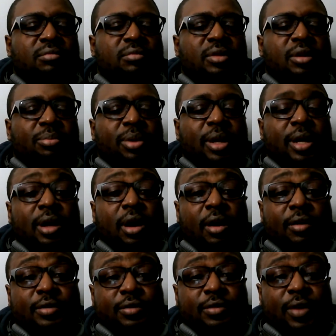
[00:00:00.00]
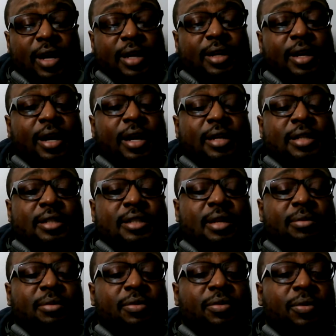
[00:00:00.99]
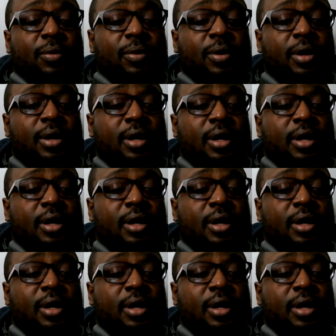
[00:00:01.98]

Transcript: the playoffs are right there, as I said before.